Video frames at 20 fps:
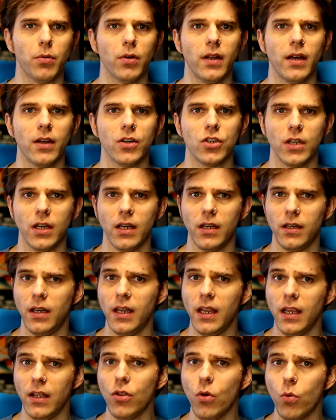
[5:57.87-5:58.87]

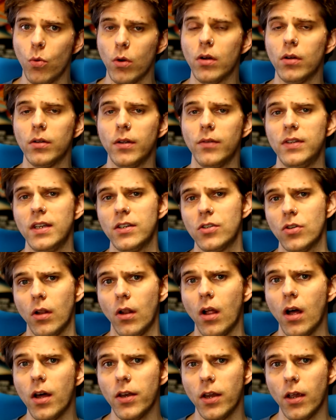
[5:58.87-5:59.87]
production in the world of
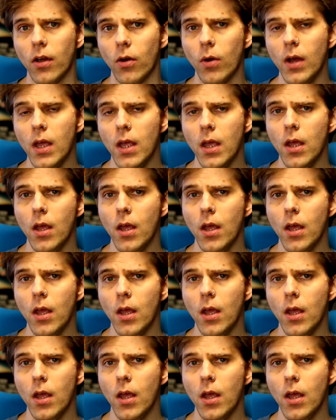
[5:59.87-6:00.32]
digital audio